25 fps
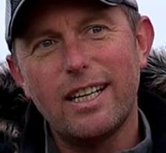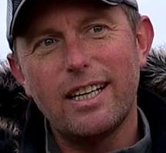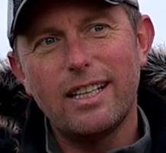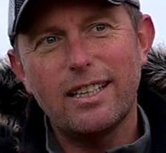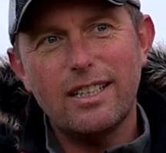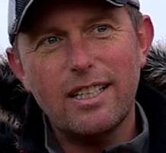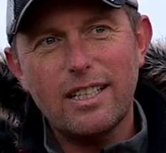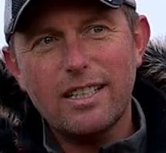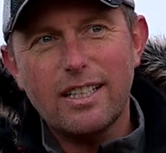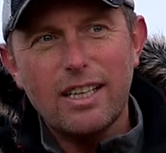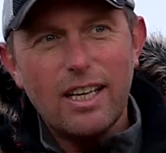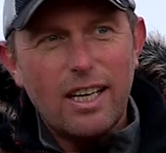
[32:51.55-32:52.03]

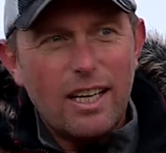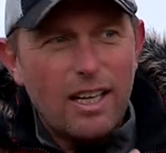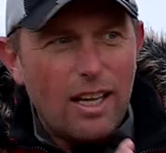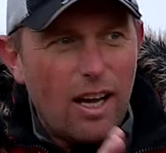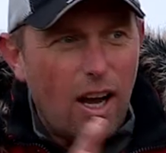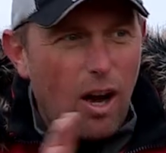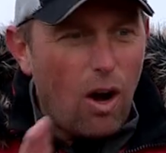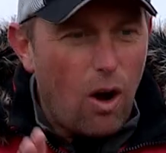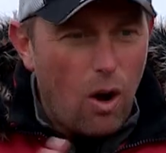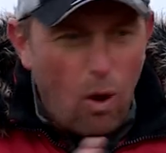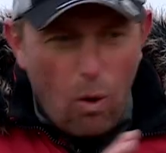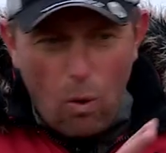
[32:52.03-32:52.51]
There's
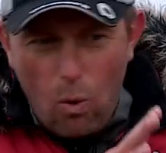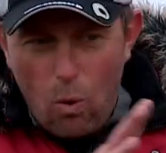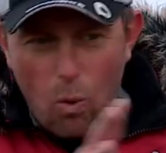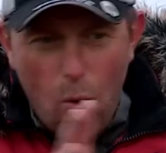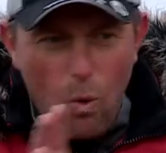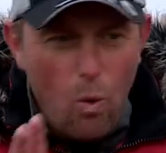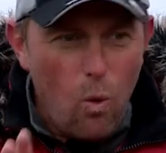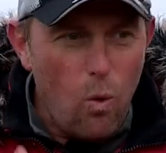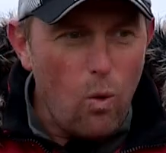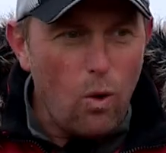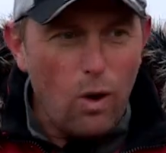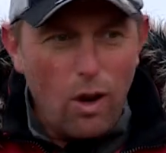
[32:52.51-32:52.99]
a
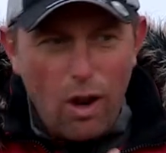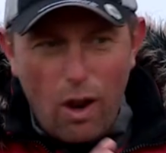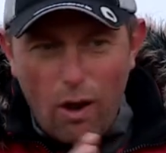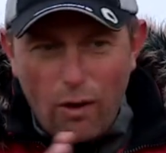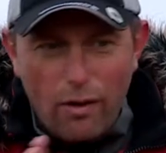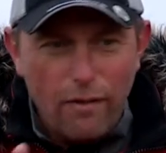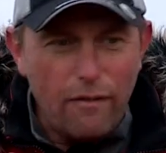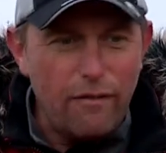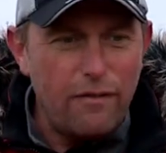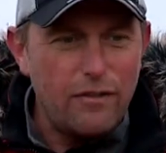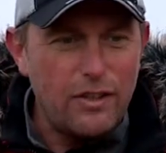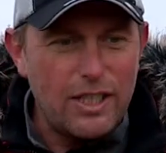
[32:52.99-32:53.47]
whole lot
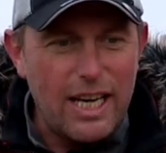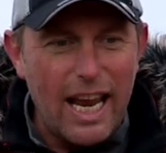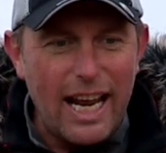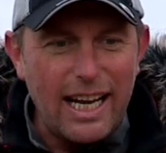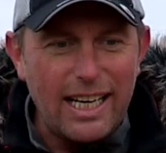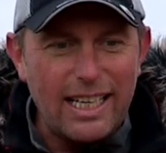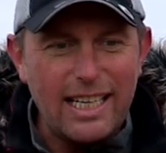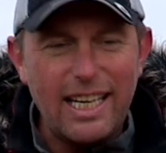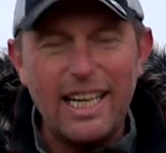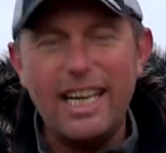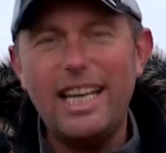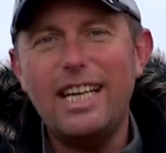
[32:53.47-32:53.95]
of
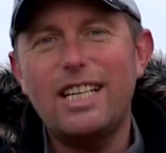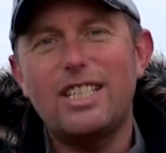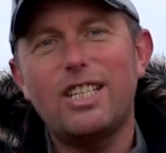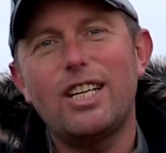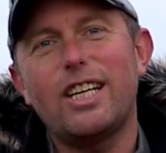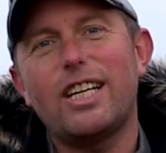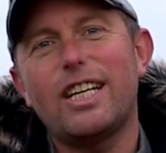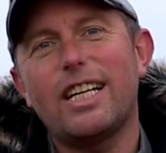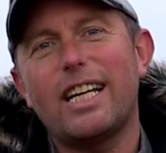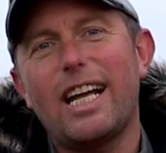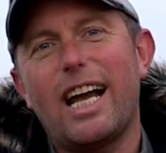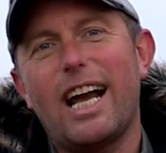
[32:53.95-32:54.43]
techniques you
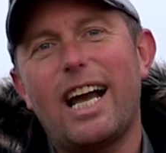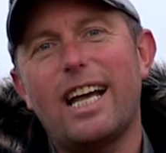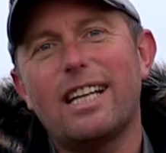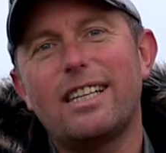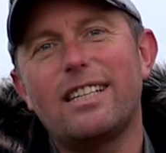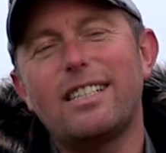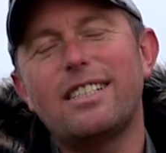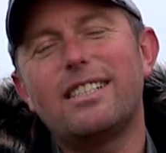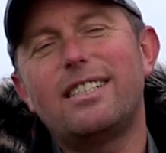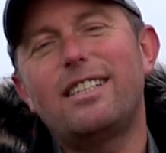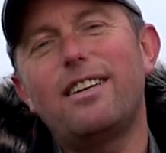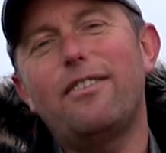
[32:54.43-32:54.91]
can add.
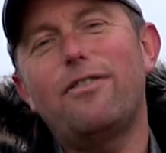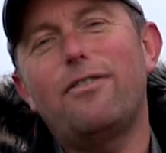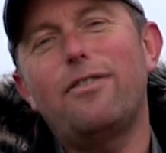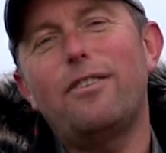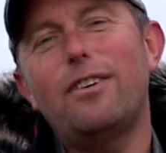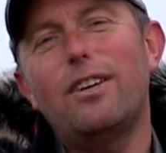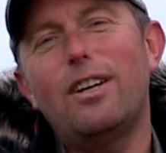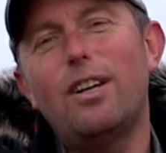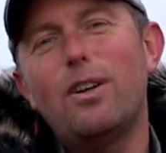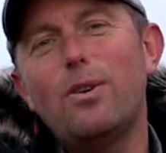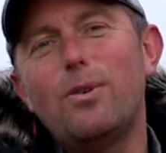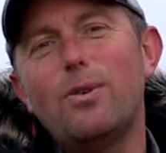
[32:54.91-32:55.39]
There's
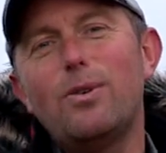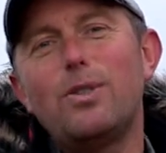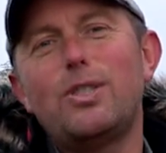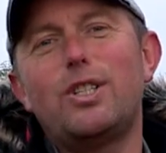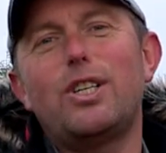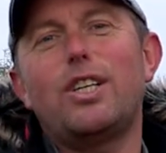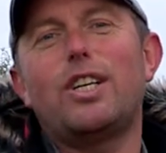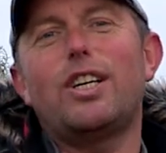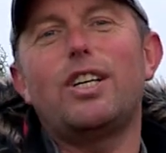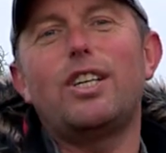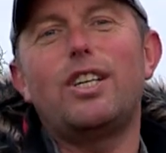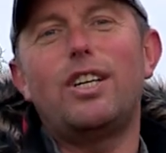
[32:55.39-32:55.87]
different lures
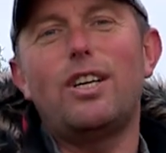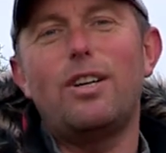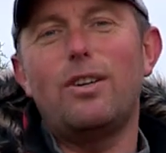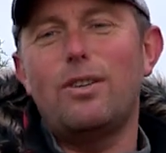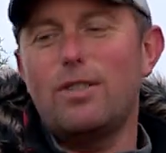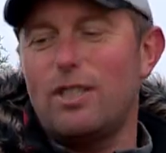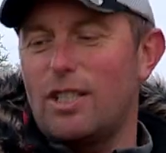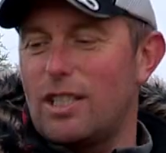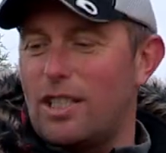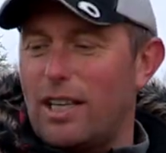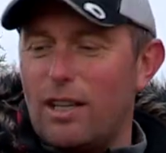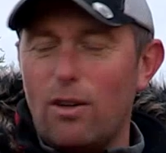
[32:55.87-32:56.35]
you can
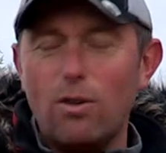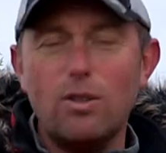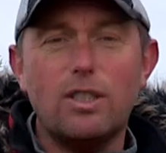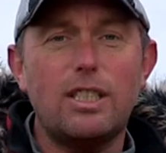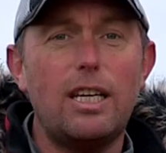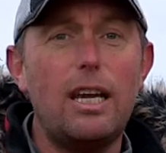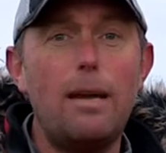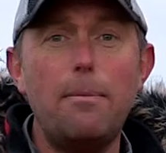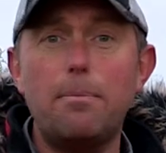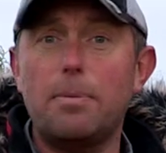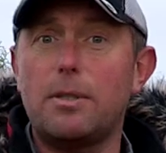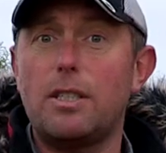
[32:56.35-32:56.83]
use. There's little
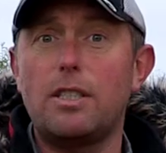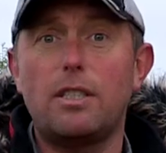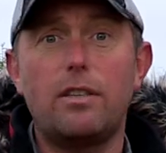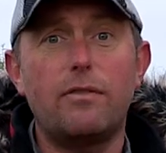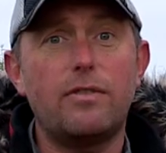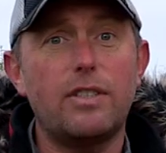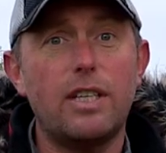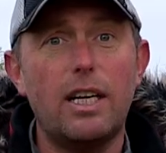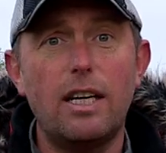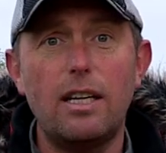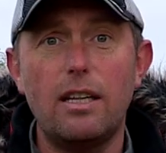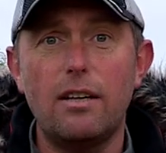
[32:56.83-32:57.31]
tips, as
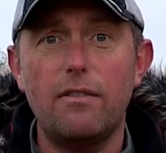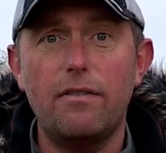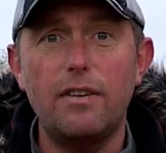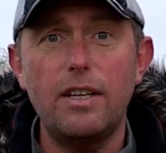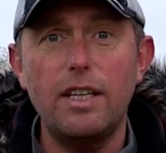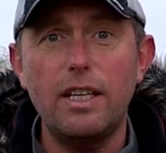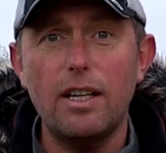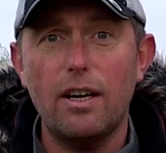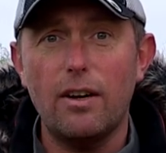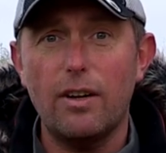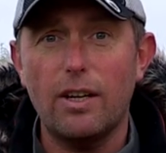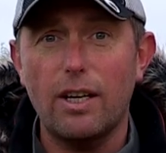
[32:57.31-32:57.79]
you've seen in the
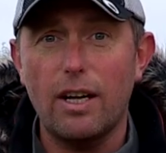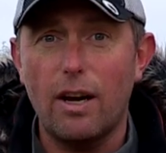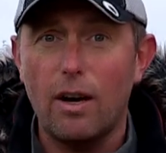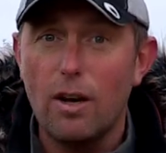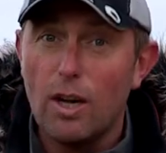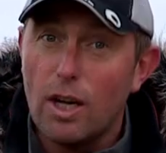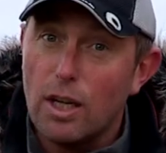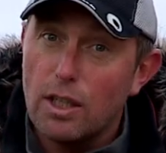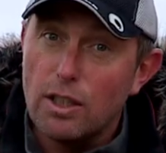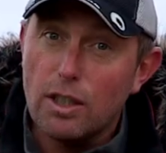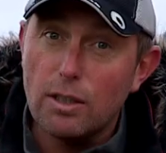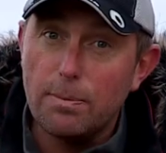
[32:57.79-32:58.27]
video, you know,
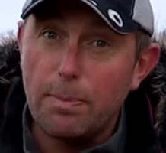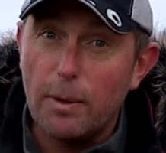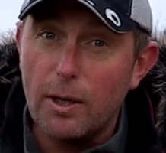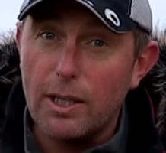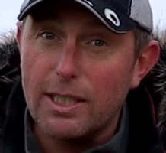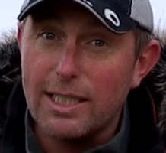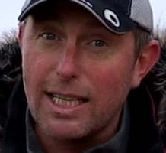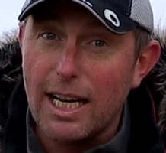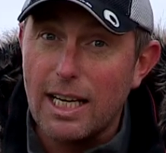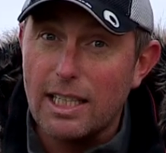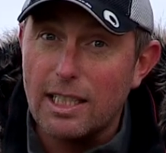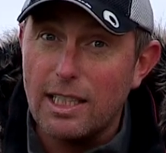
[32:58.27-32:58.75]
just by
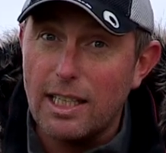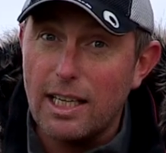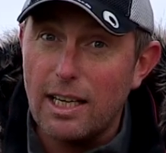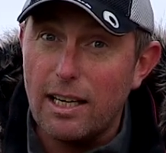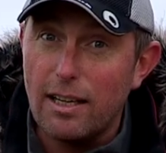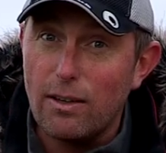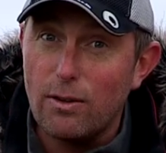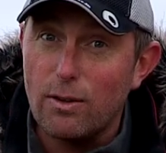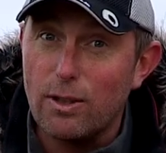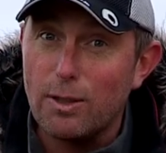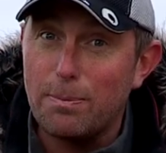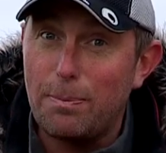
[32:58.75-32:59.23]
attaching a
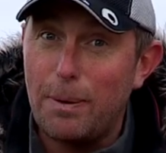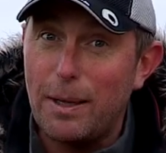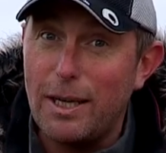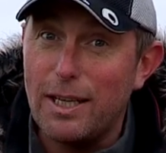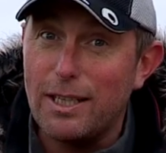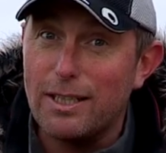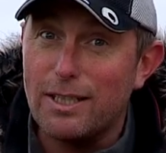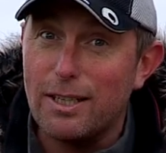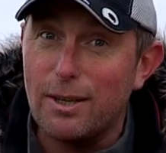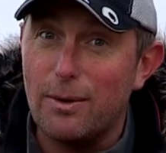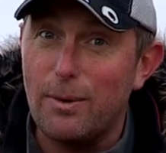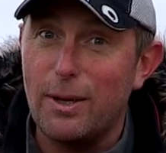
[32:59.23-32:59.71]
little spinner
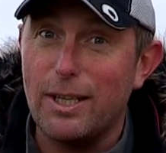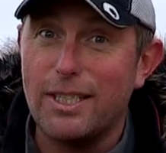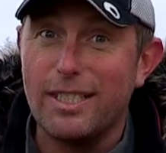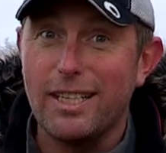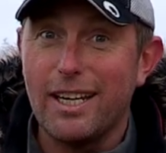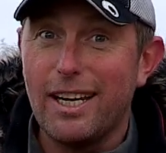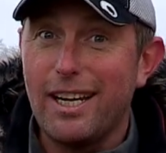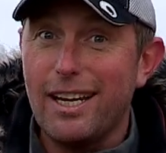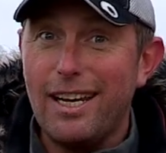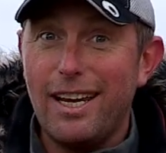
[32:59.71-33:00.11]
to it.